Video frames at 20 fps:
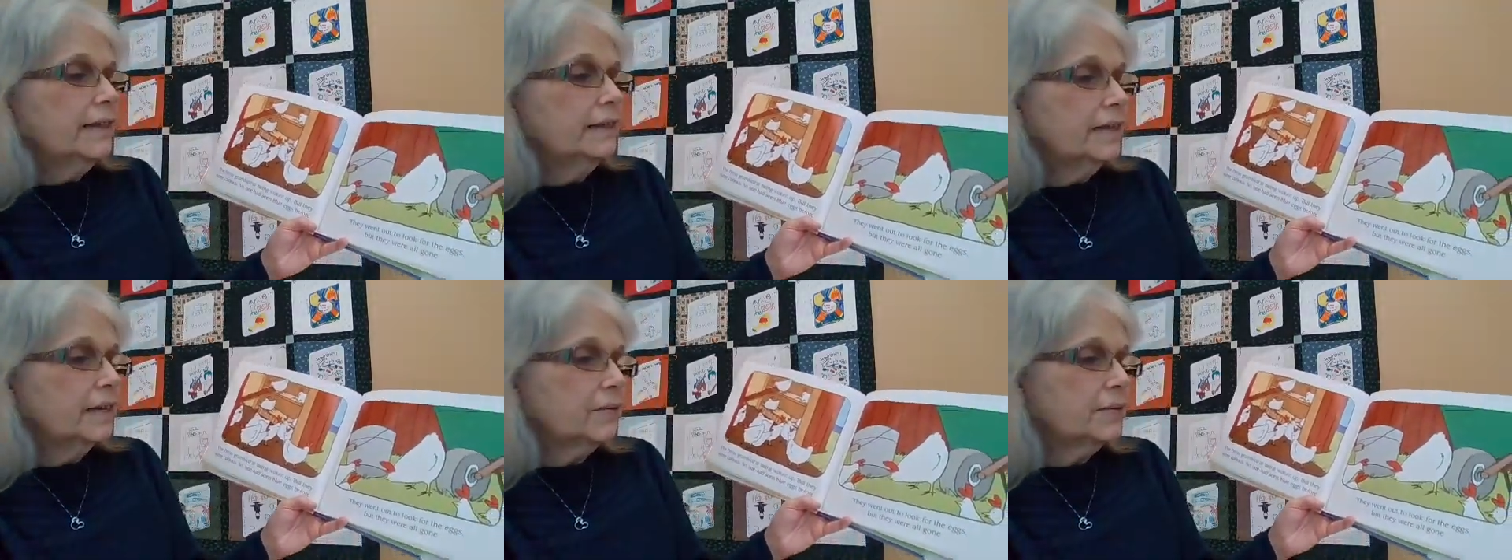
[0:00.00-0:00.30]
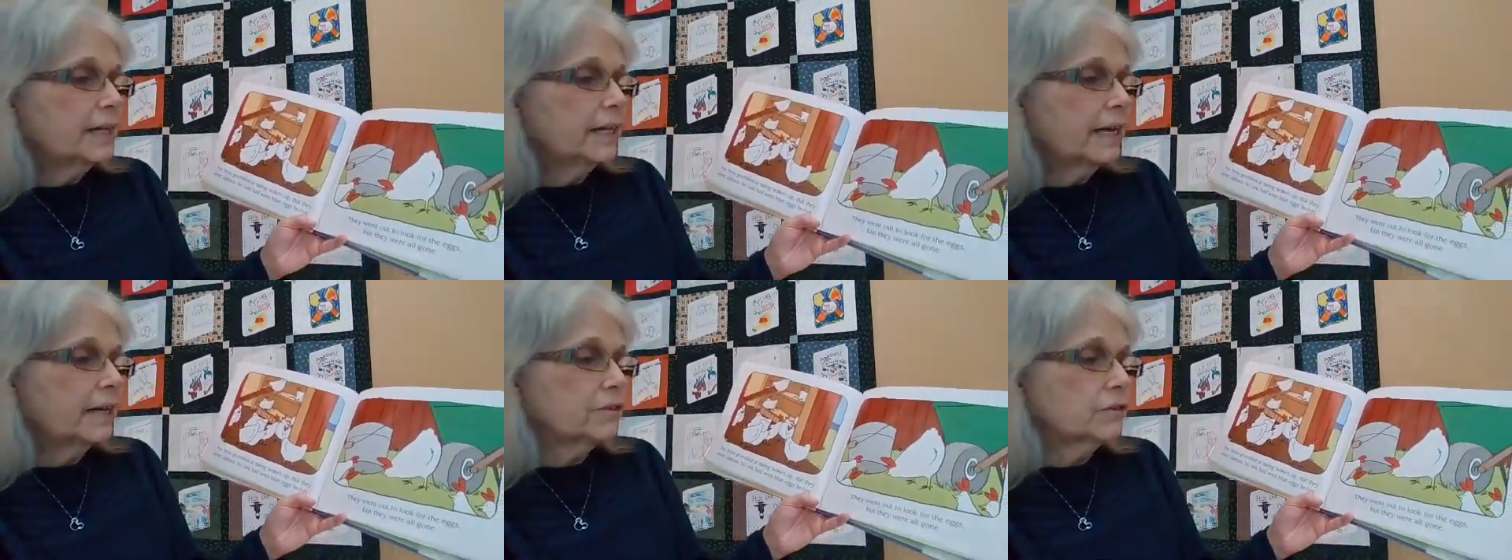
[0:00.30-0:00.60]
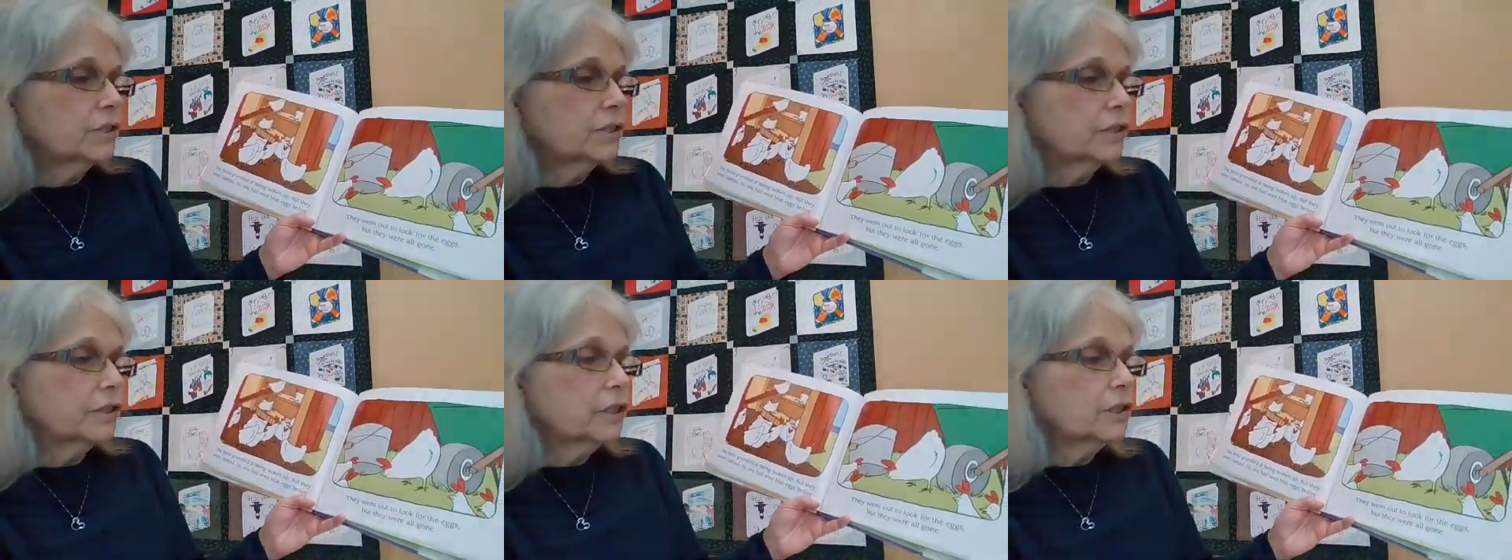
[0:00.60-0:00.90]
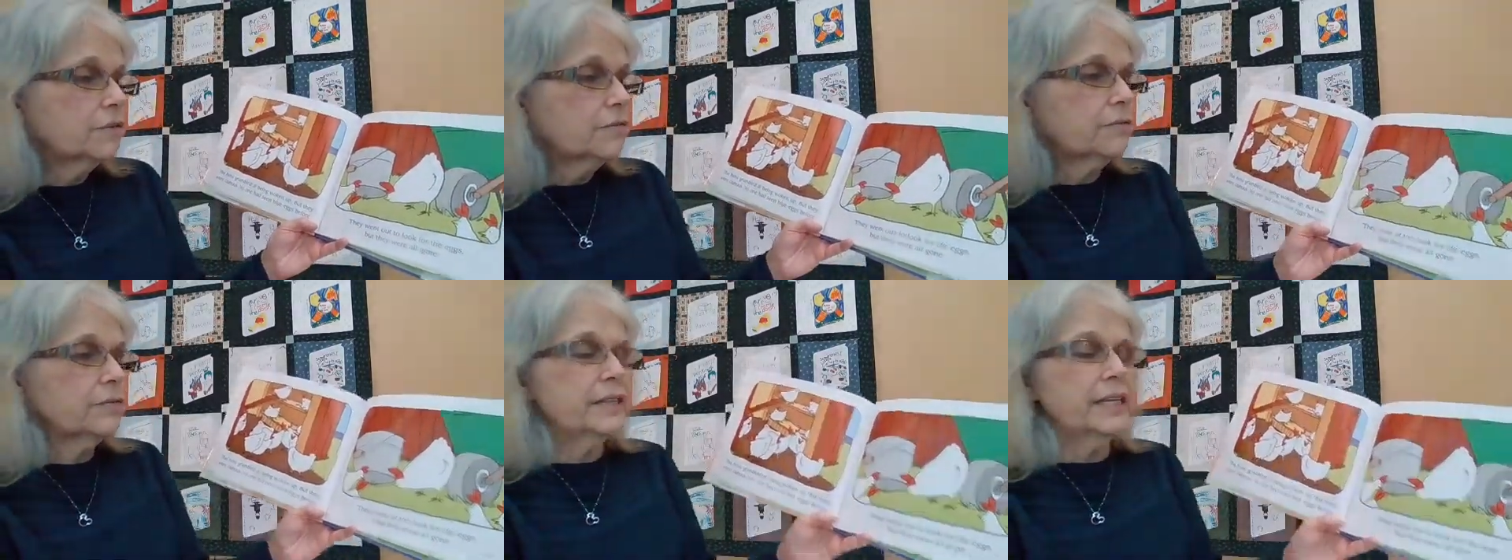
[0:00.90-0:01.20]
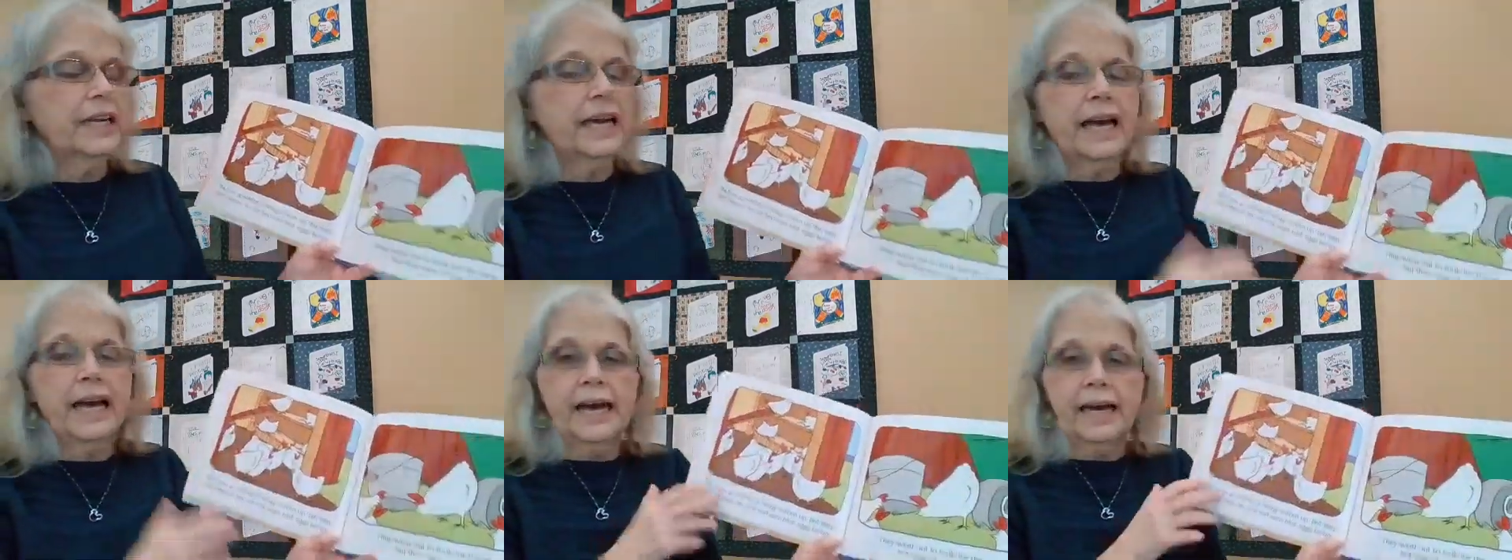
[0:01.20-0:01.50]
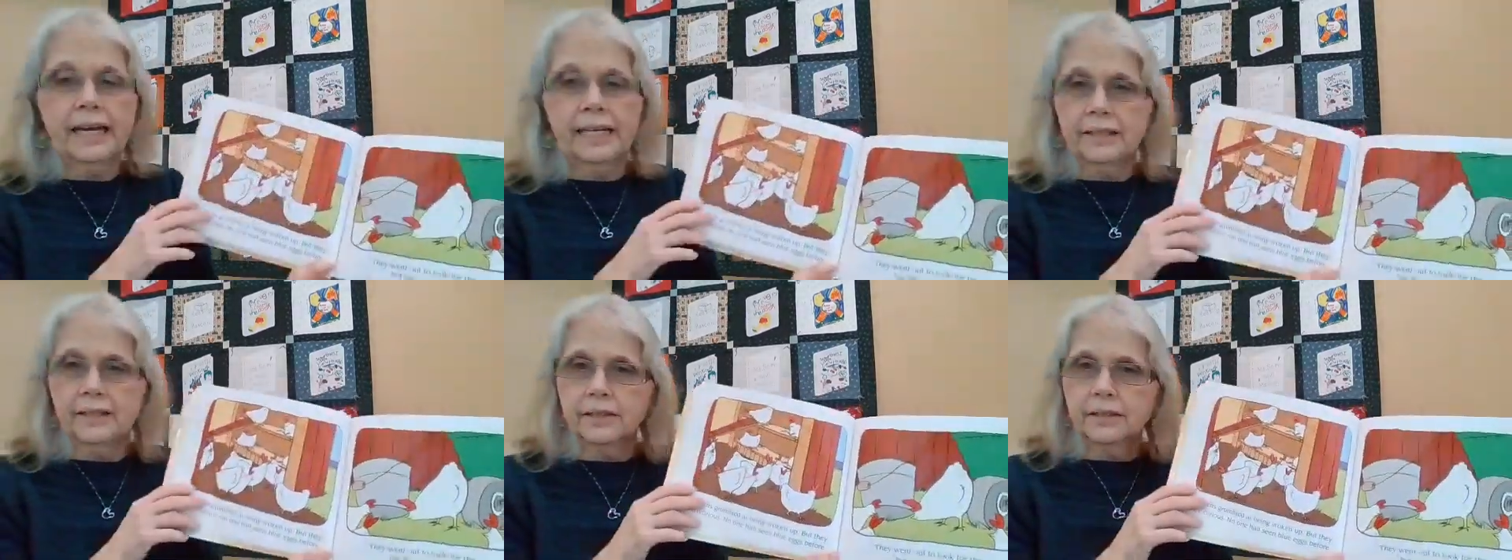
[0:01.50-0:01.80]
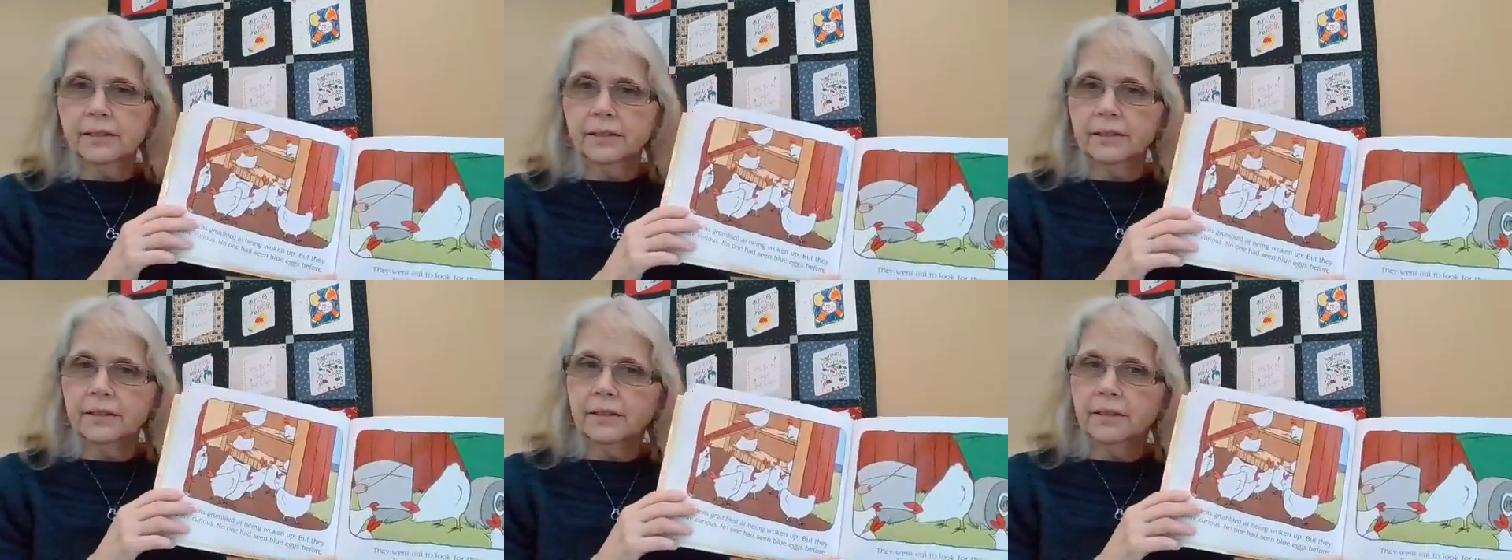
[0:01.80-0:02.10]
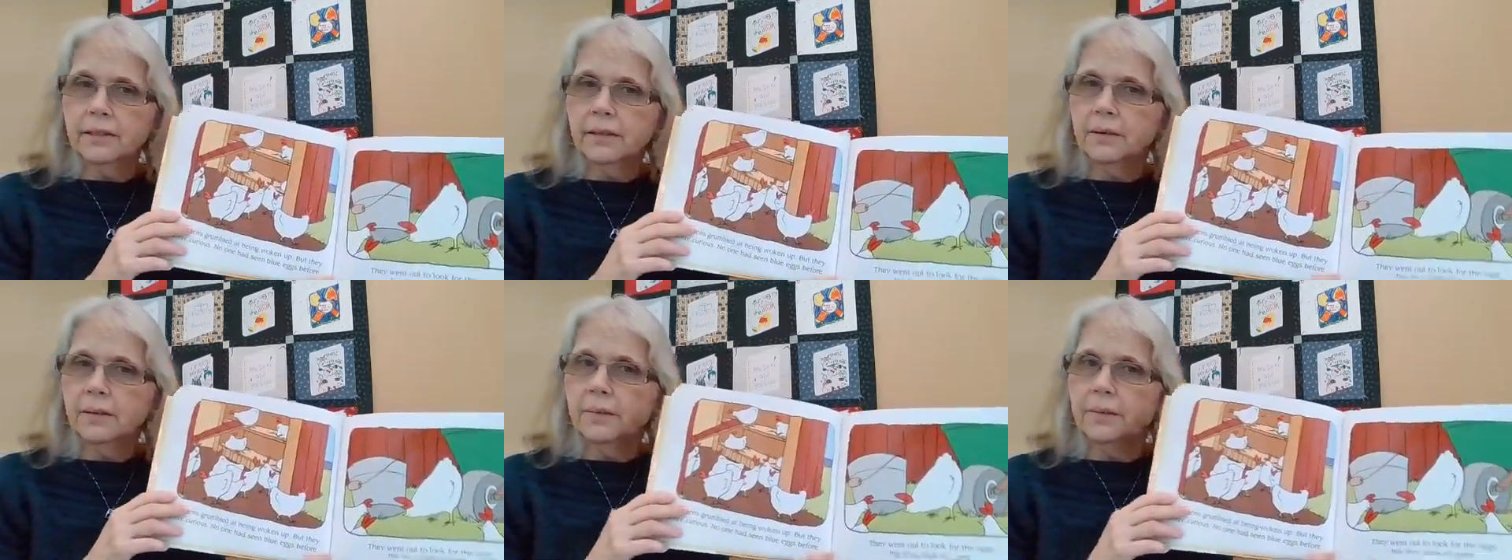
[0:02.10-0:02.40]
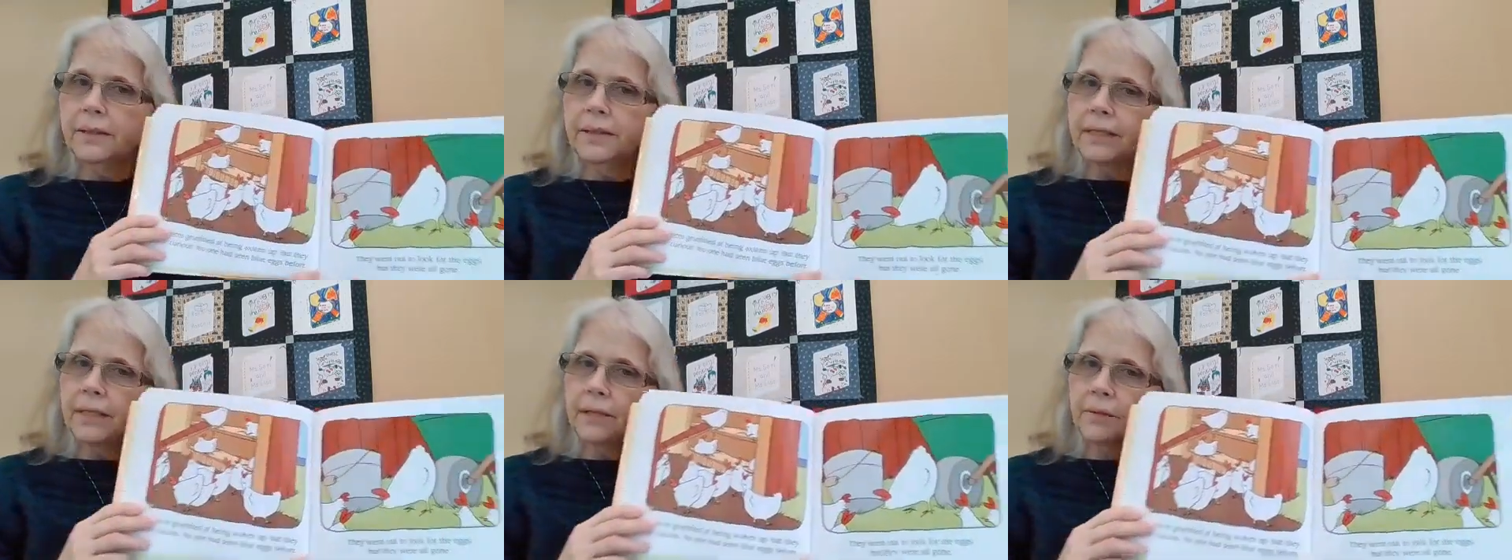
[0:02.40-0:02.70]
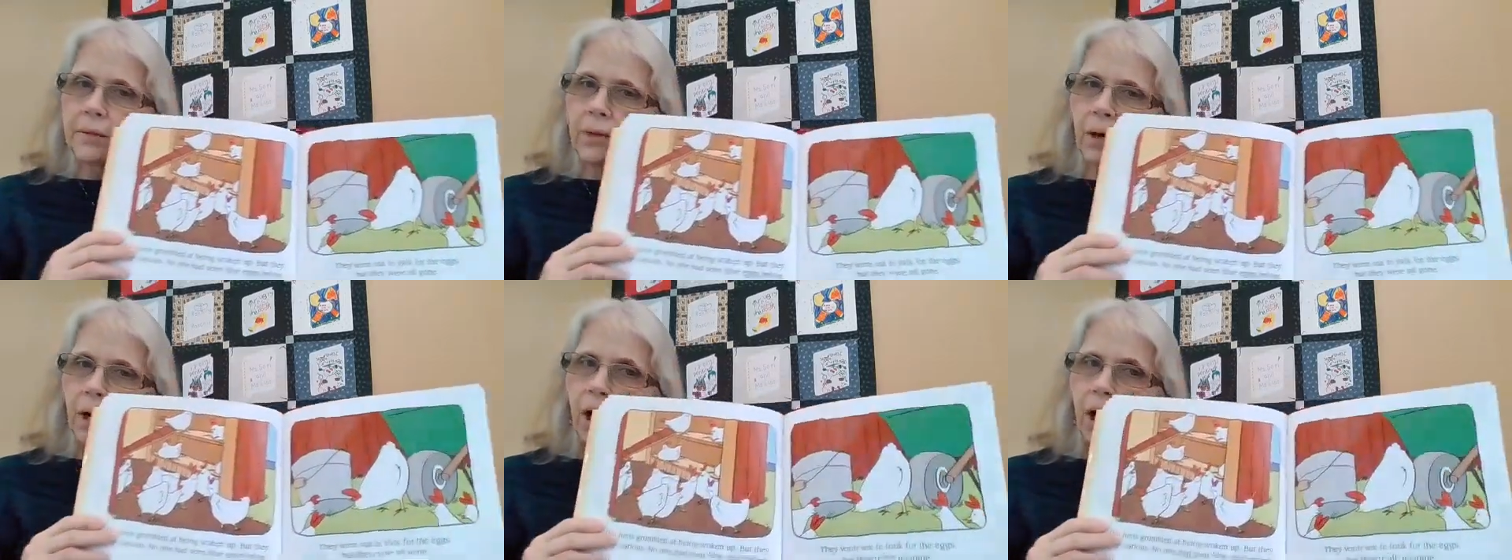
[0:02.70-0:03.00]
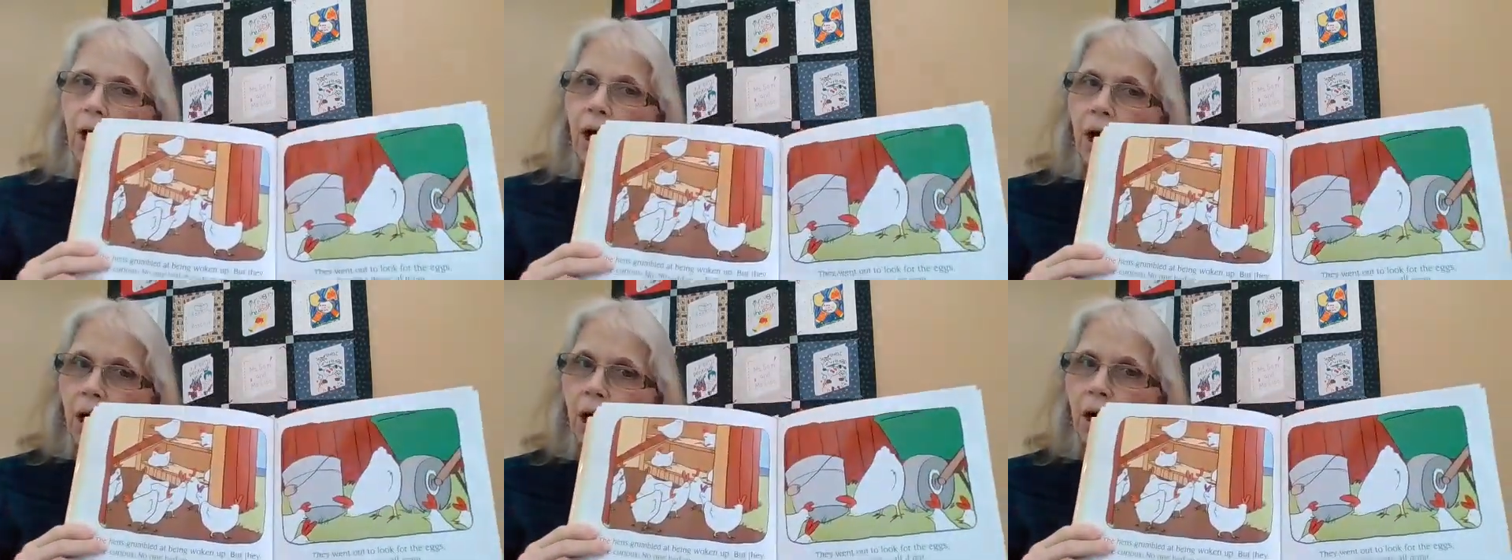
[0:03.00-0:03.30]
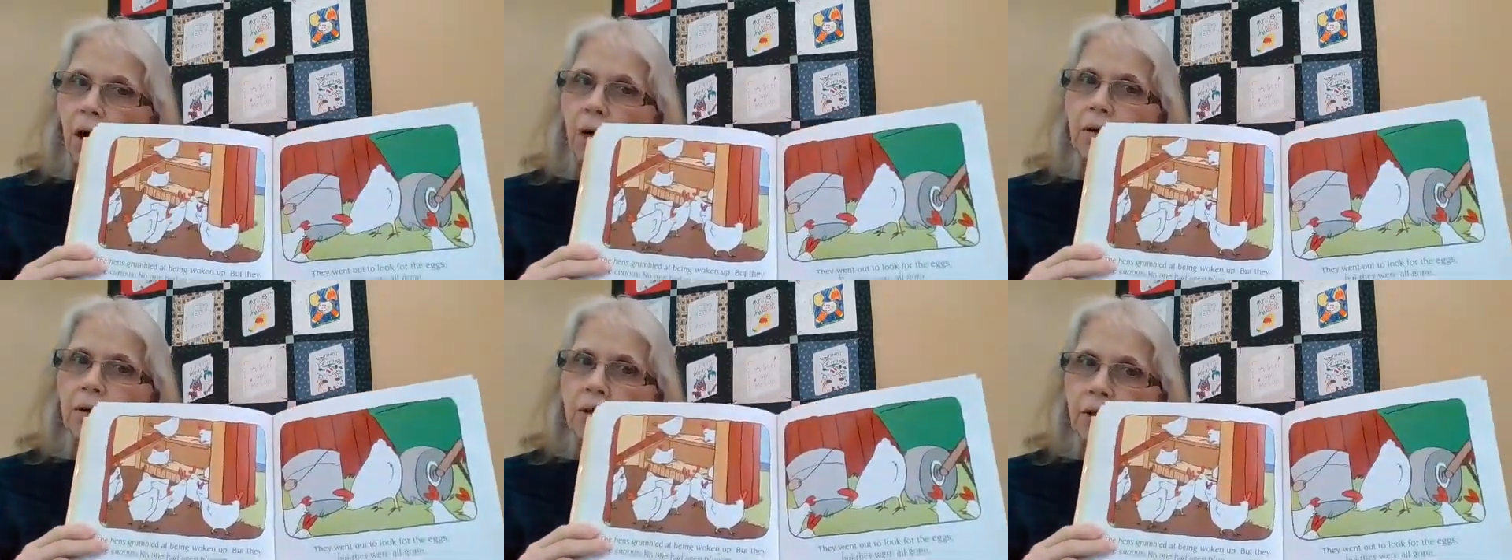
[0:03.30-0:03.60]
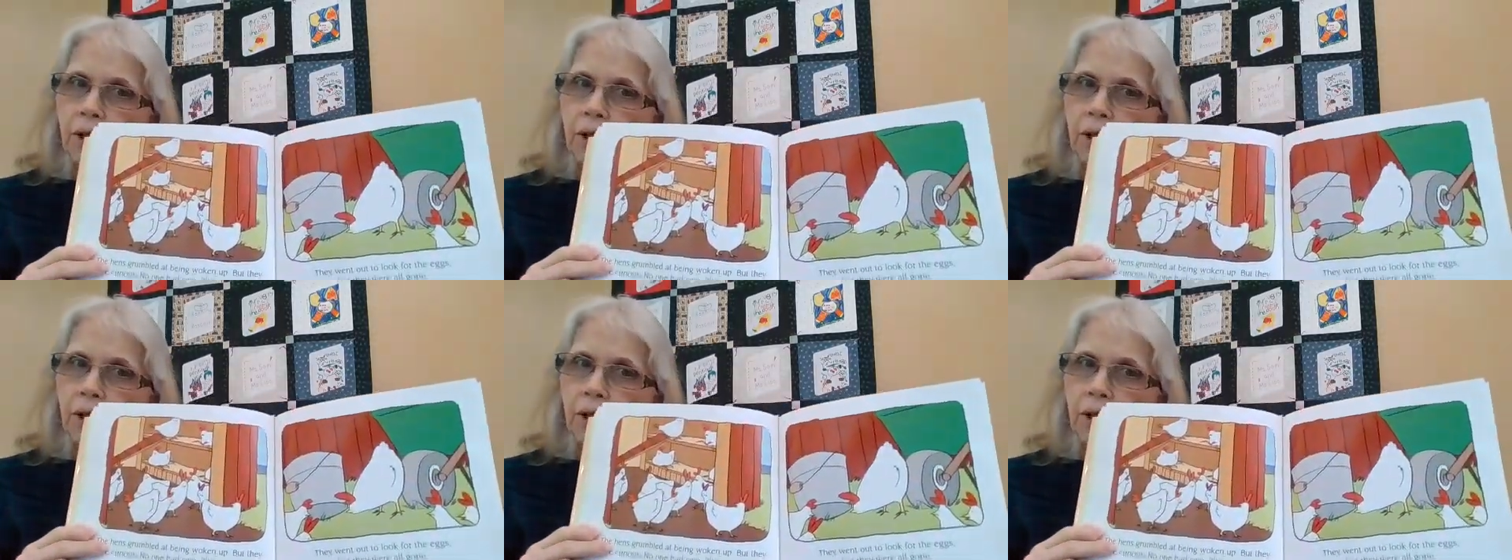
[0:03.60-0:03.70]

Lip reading: They went out to look for the eggs, but they were all